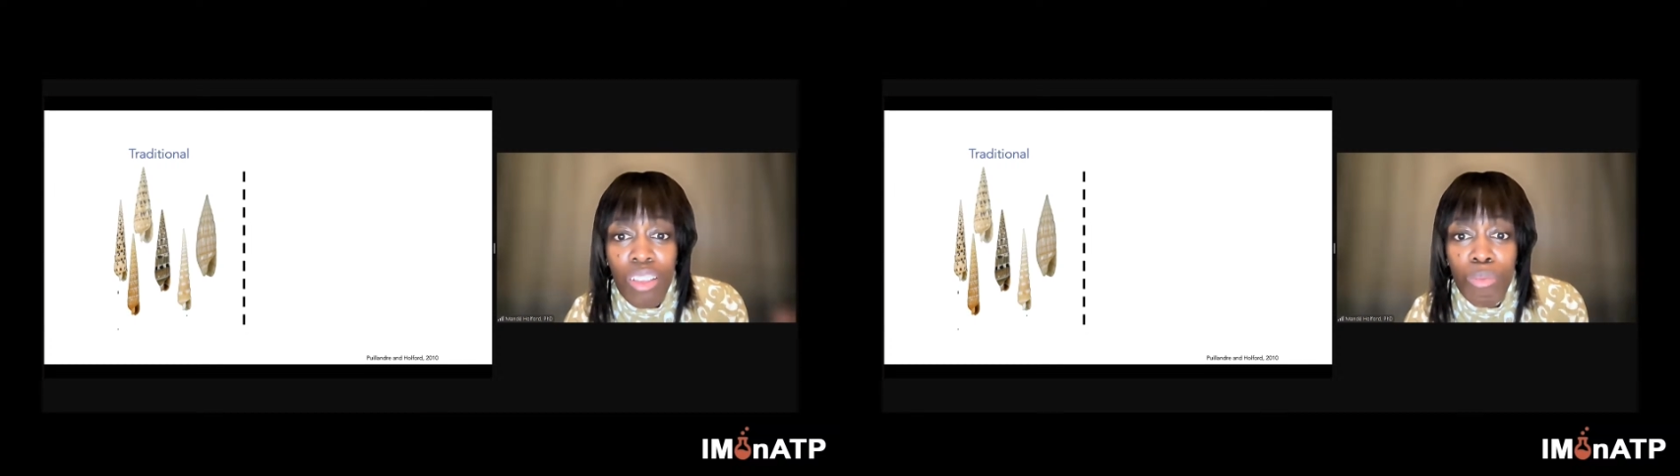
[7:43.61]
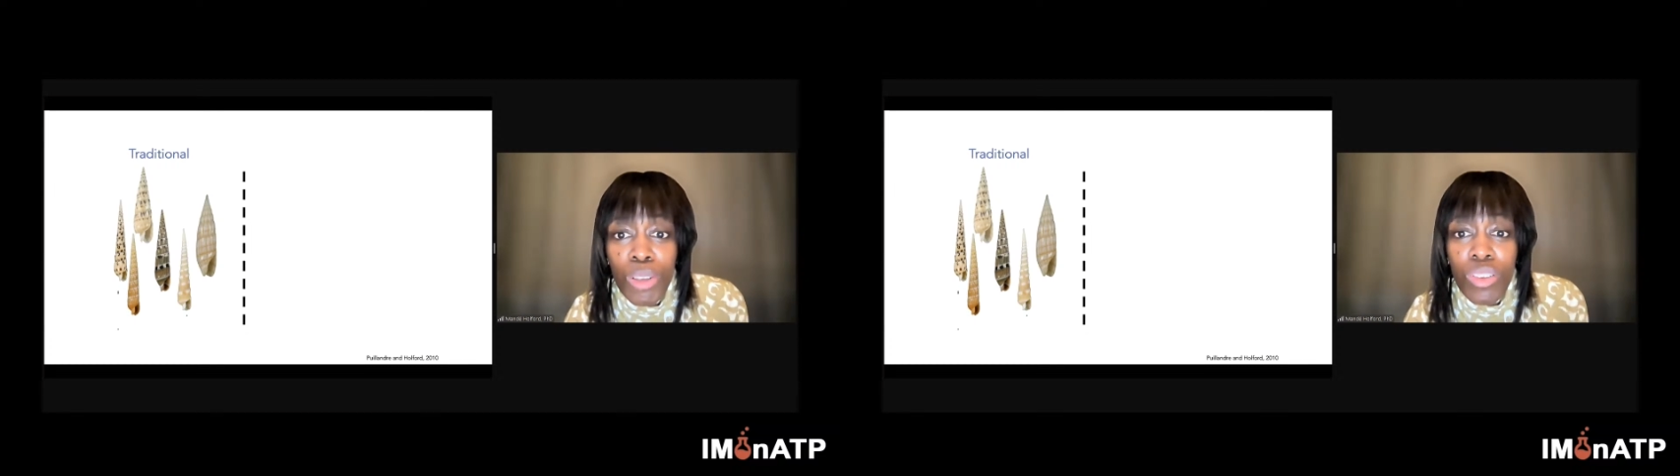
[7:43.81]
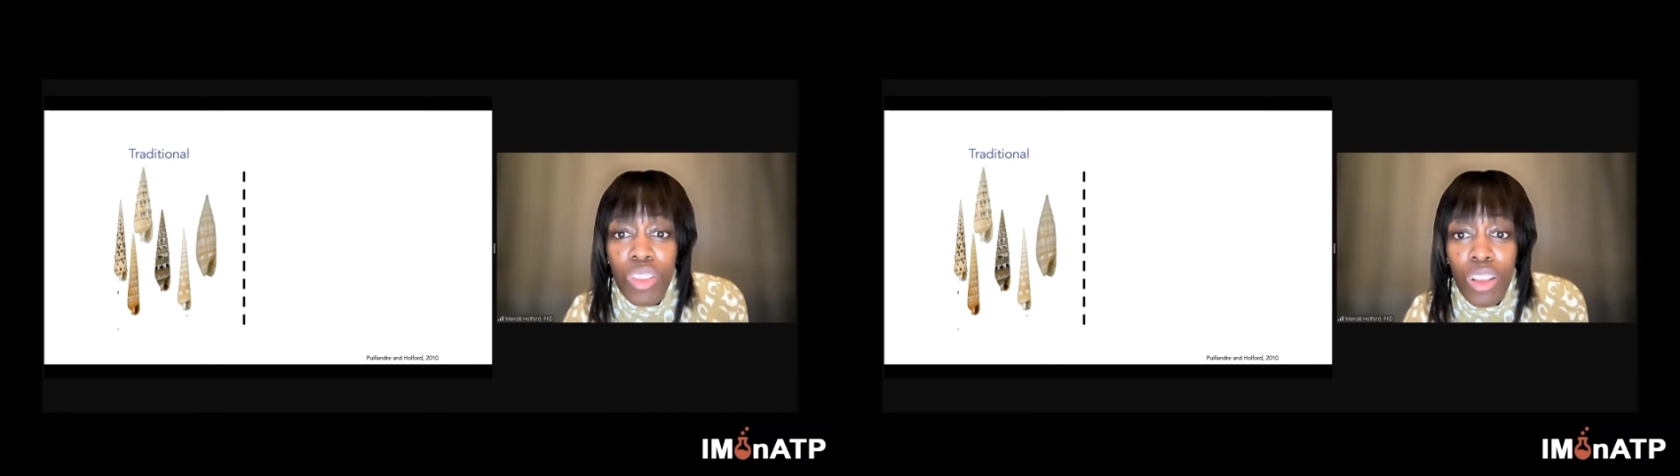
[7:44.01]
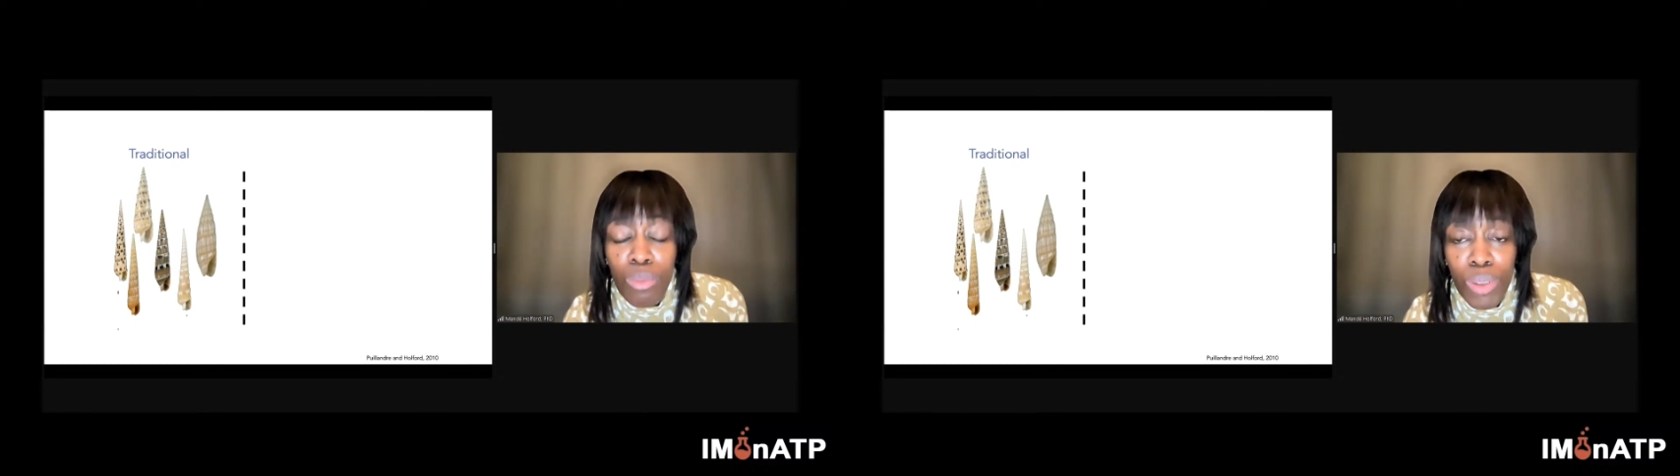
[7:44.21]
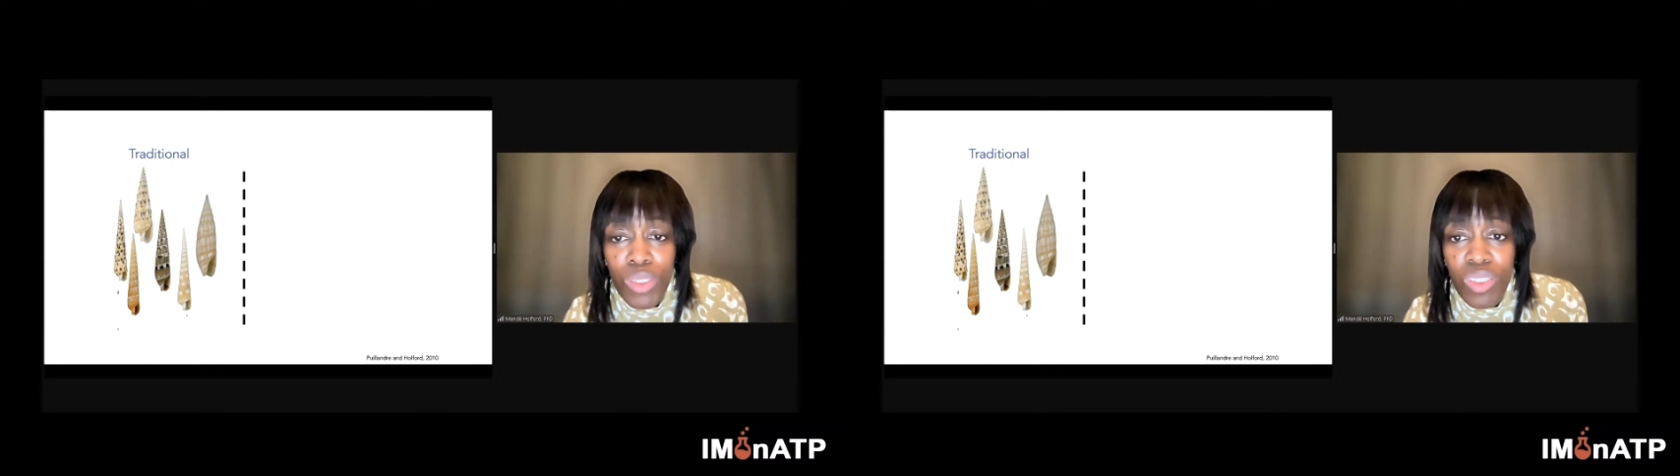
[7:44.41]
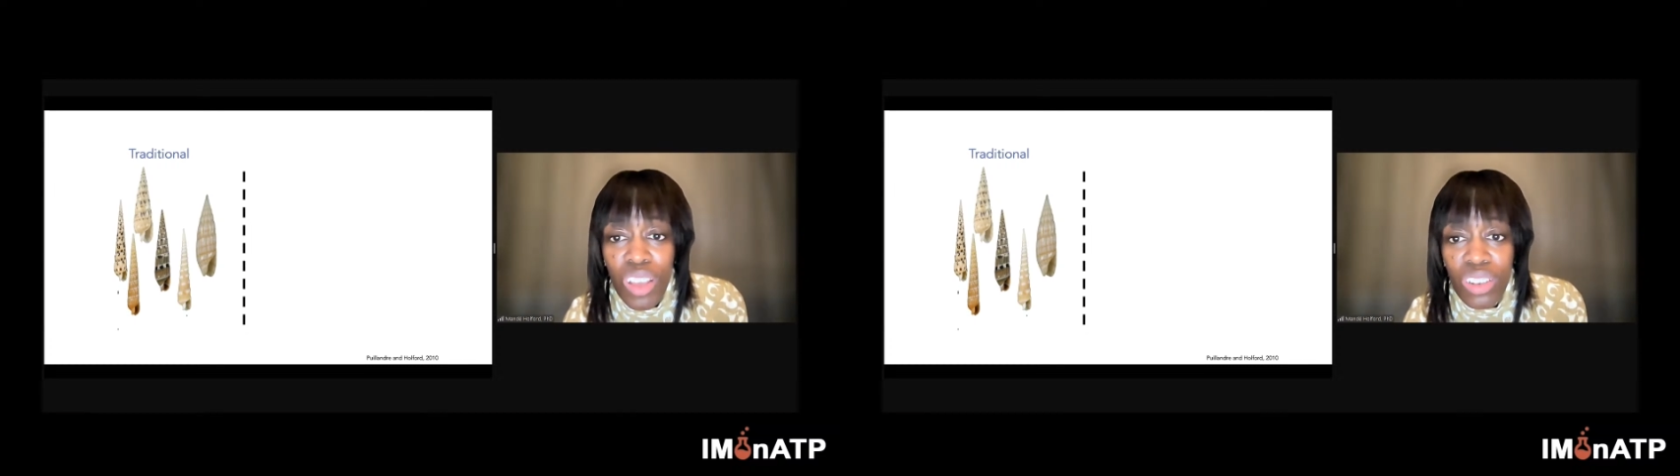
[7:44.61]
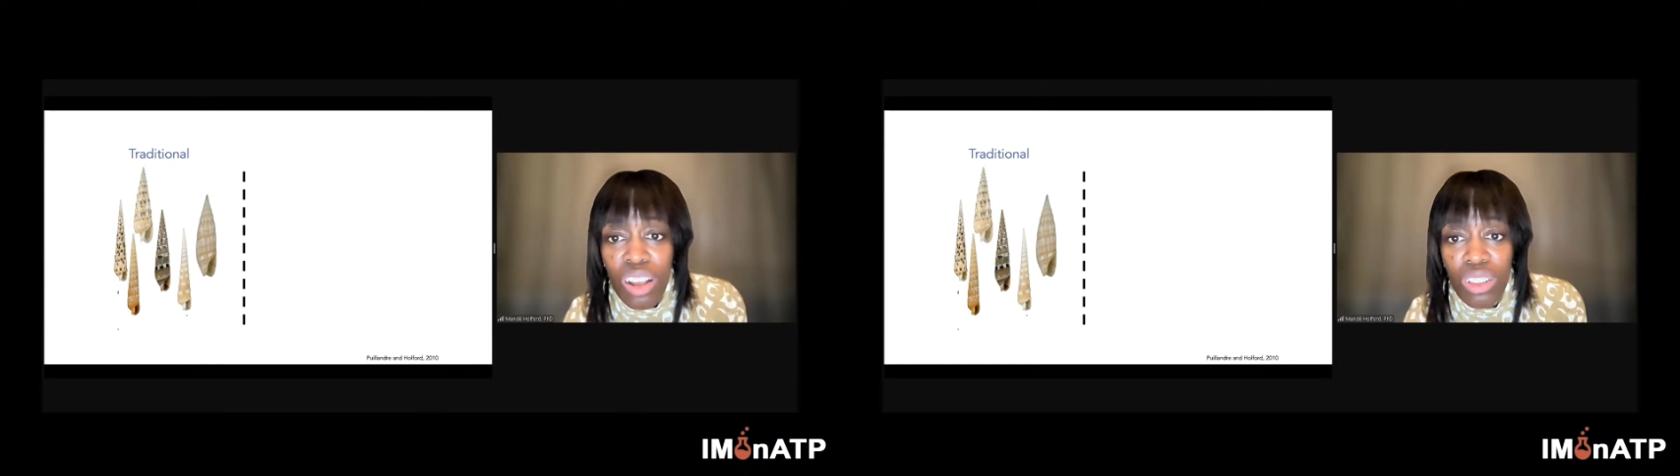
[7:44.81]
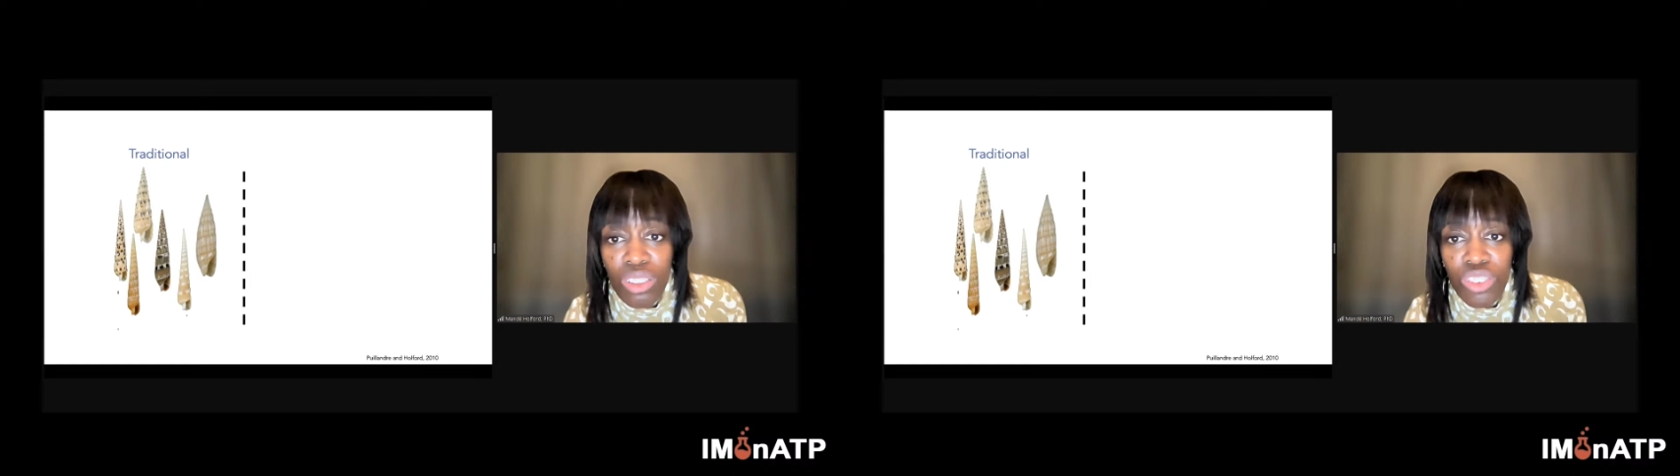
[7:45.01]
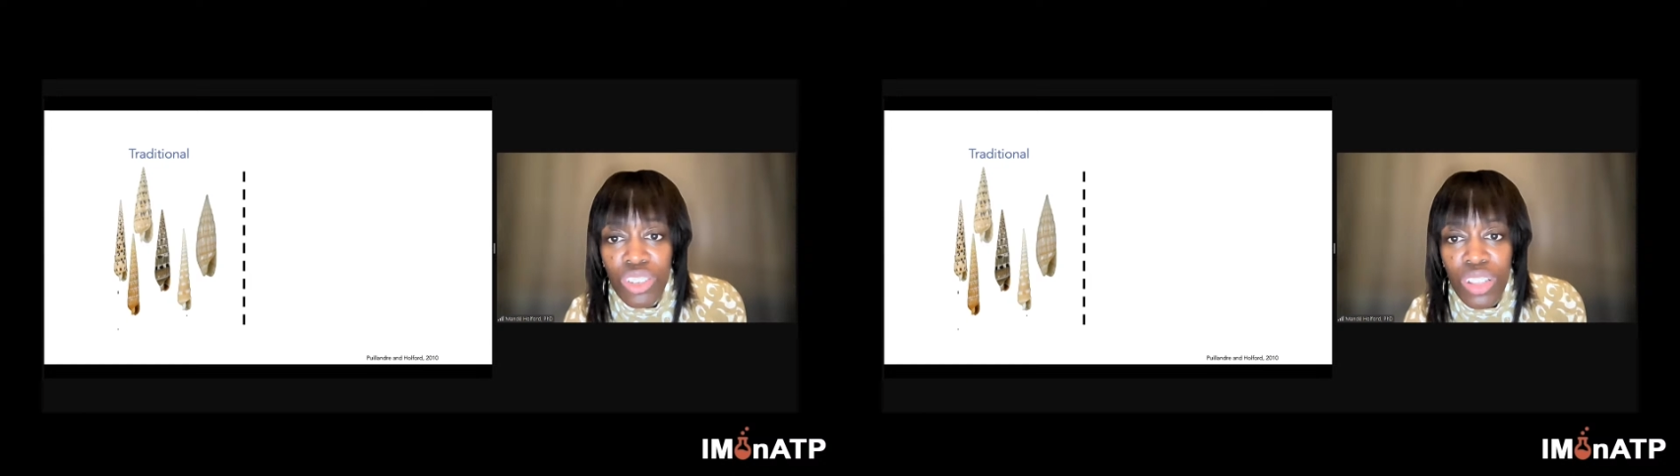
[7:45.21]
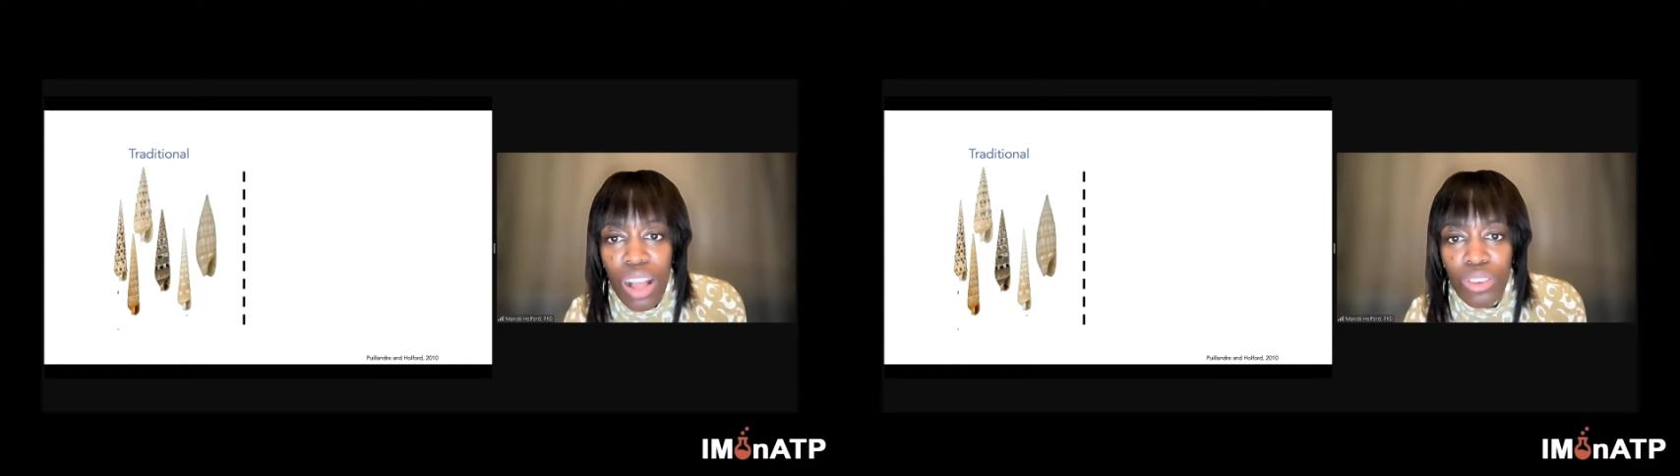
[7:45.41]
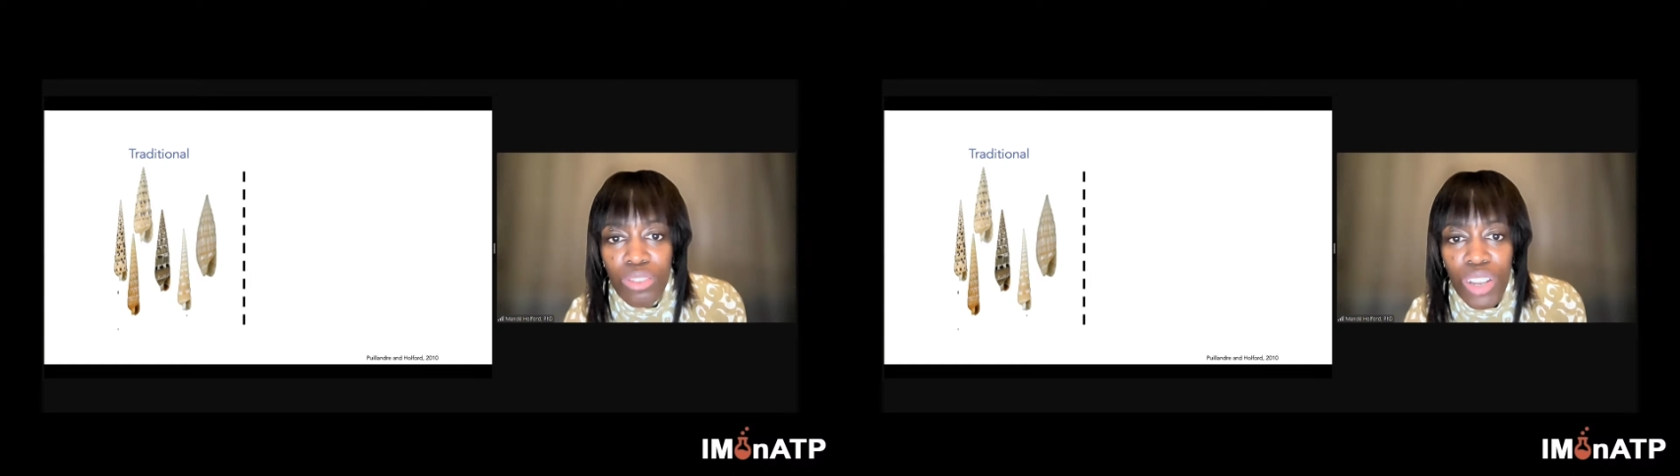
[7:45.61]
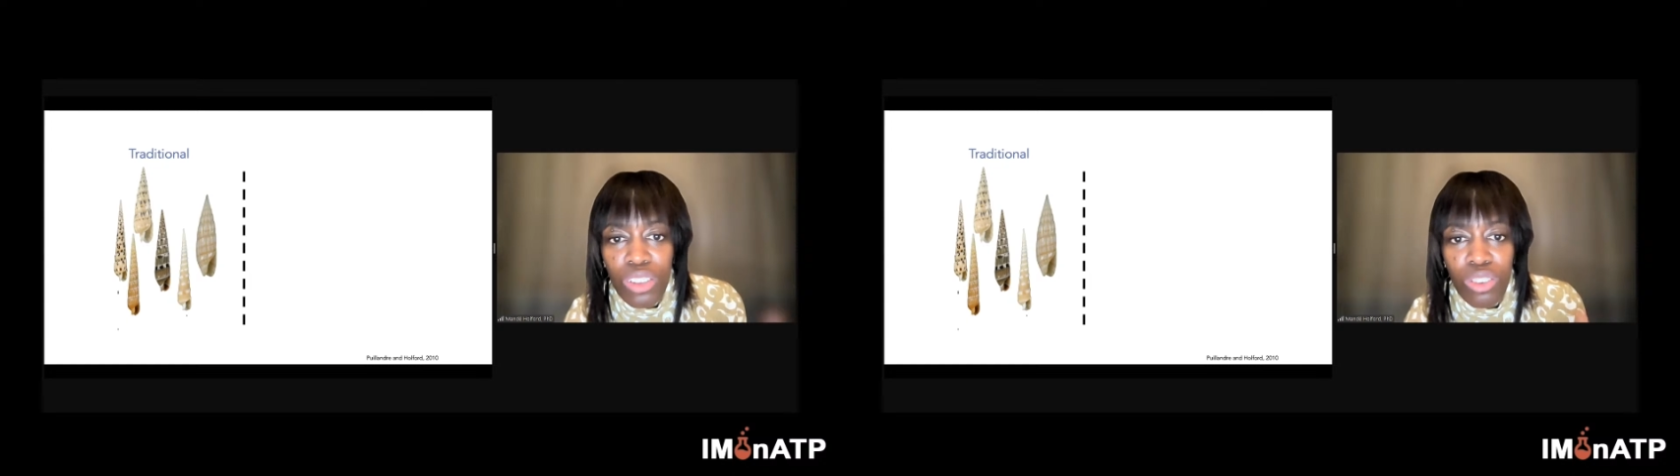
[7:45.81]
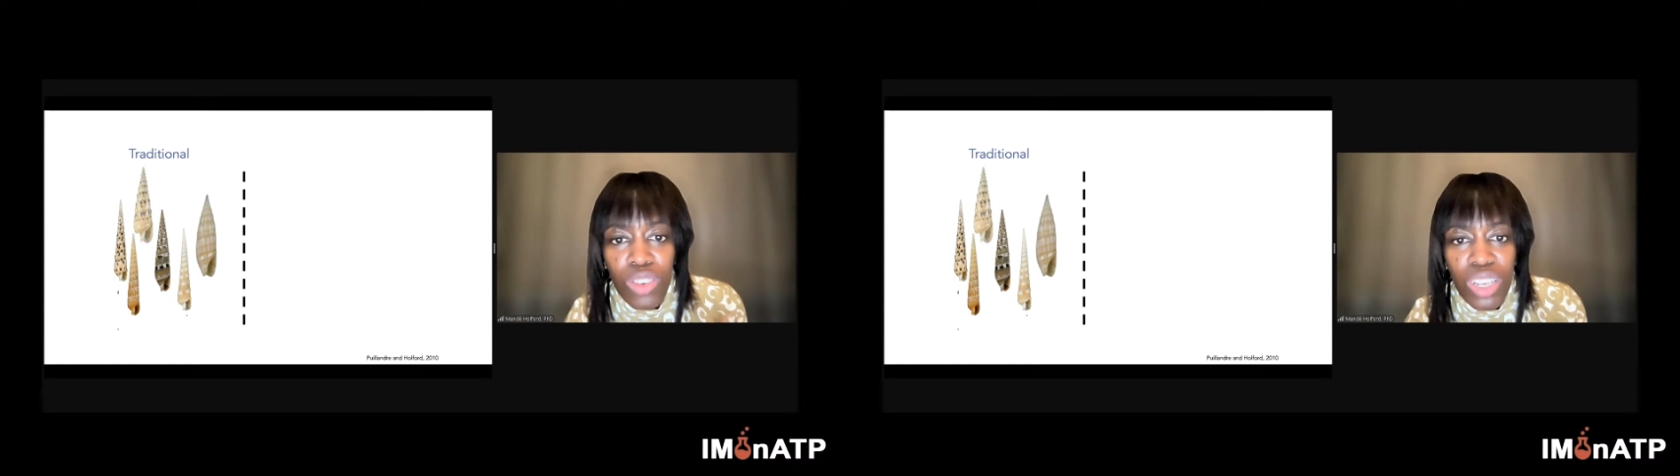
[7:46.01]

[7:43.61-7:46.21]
And that's because that's what the technology allowed, right?